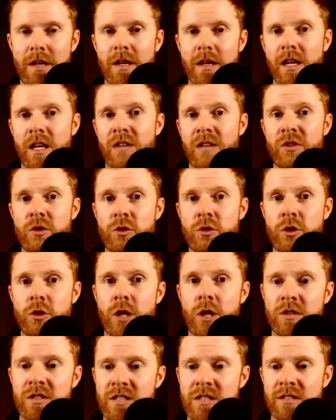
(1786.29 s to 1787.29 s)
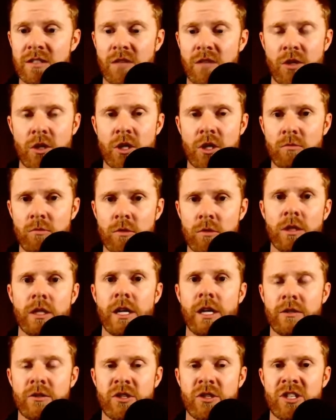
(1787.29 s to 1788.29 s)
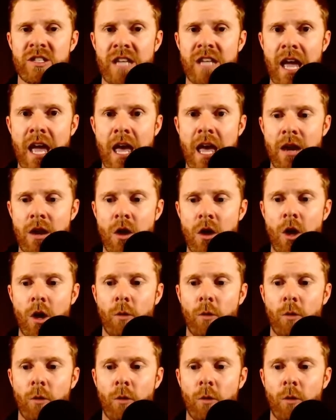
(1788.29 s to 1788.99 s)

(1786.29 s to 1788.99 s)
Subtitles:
And if you do those things, if you can really understand